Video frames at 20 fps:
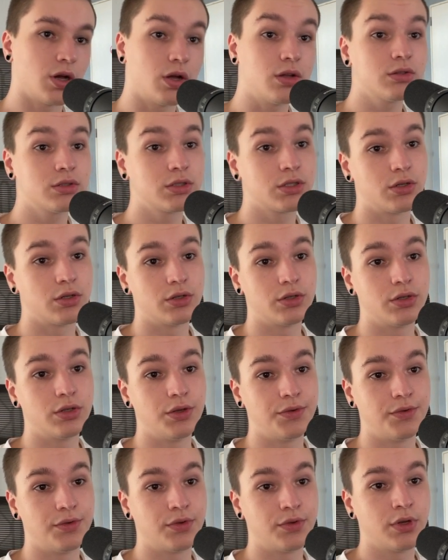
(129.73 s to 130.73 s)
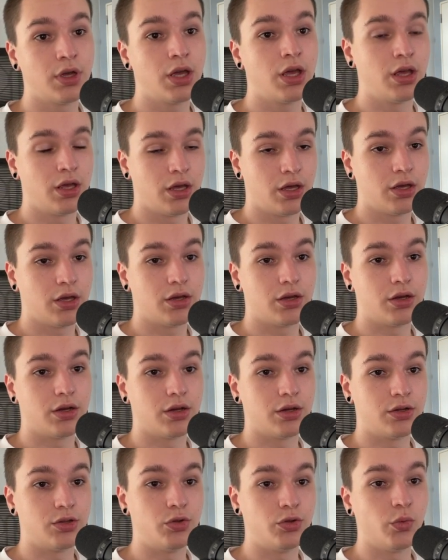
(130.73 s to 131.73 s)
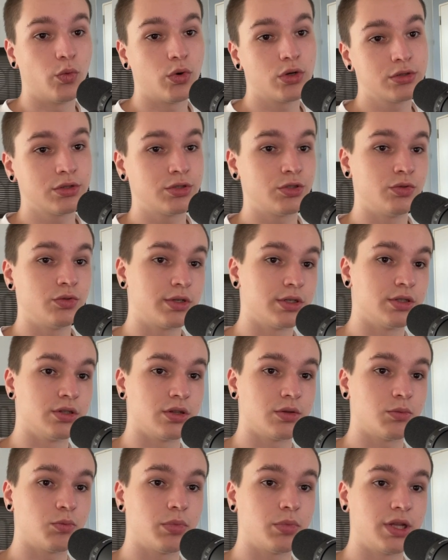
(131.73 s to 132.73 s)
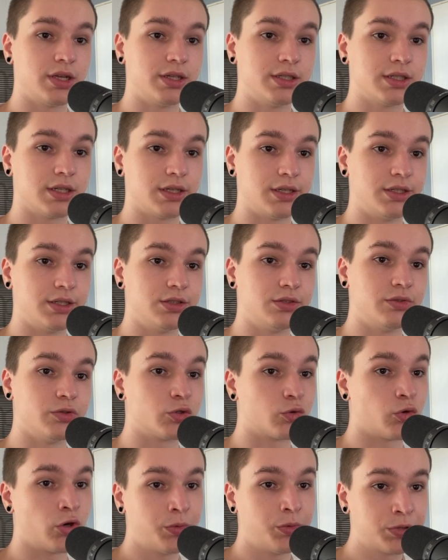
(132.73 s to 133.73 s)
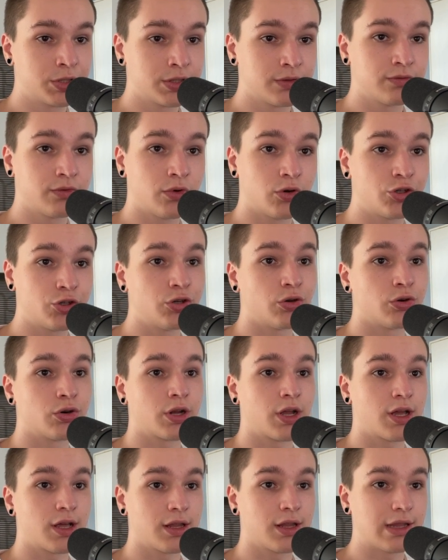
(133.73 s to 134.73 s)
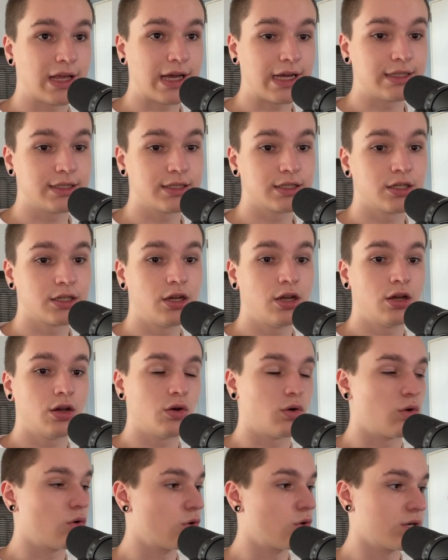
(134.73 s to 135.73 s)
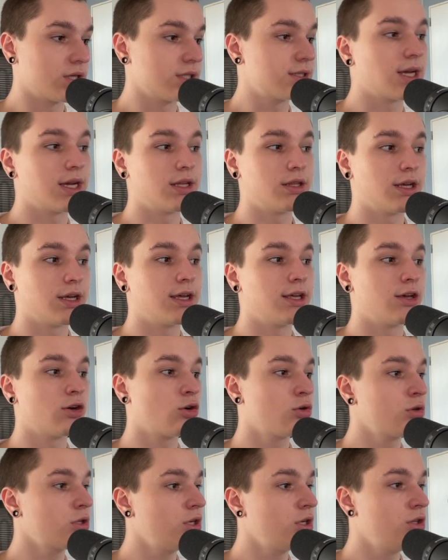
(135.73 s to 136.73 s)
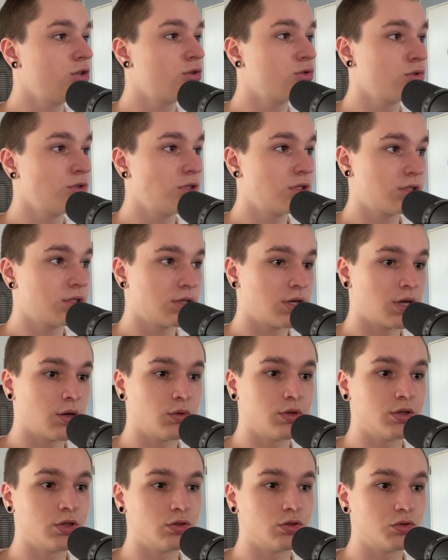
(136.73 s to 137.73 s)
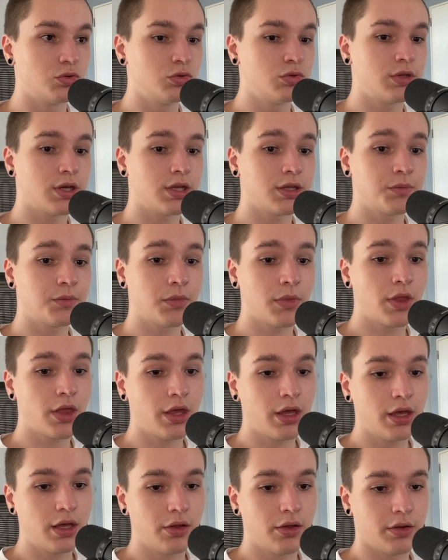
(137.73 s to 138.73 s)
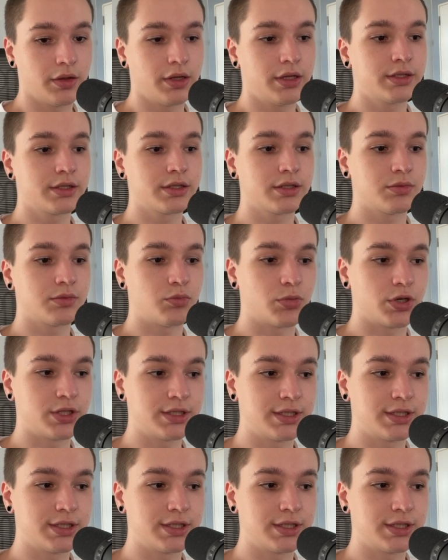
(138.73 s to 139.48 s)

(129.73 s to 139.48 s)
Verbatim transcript: Also, if uh, you want, you can place a description for your class or assign a hotkey to it. I will not do that. Let's press